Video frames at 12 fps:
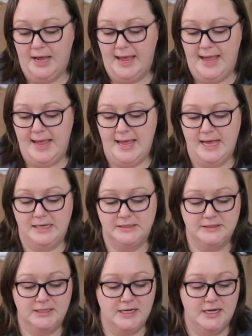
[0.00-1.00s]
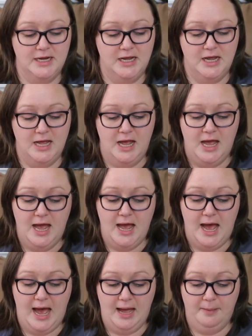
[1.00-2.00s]
And
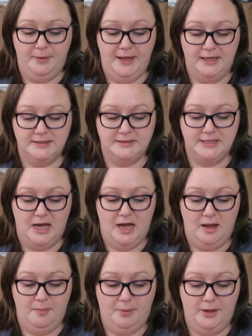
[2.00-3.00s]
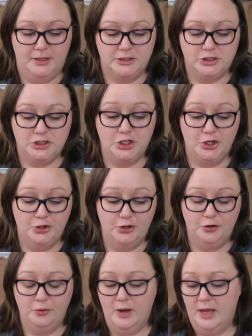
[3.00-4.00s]
I picked up
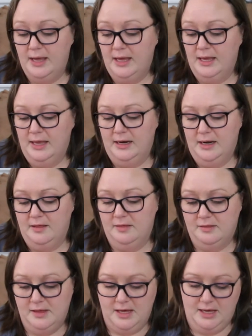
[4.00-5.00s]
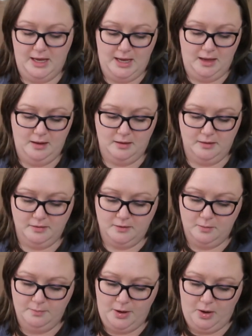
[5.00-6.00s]
two in the,
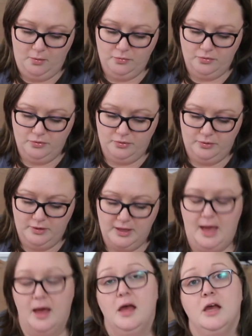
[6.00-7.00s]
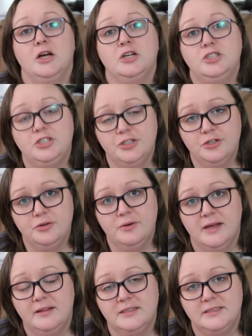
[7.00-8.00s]
they're both, yeah, two
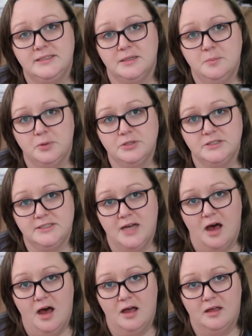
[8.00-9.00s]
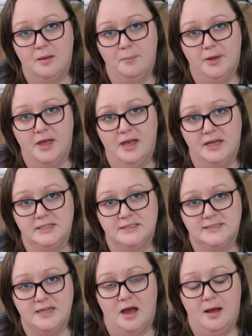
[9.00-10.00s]
in the simple sock
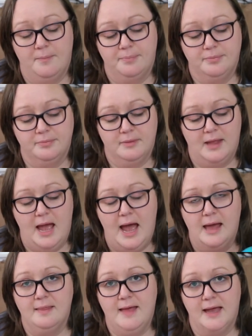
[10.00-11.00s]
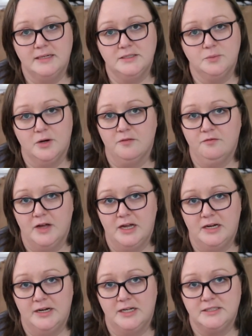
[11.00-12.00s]
because um, I like to wear
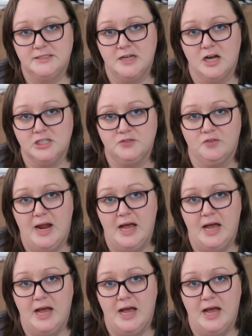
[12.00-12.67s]
fun socks for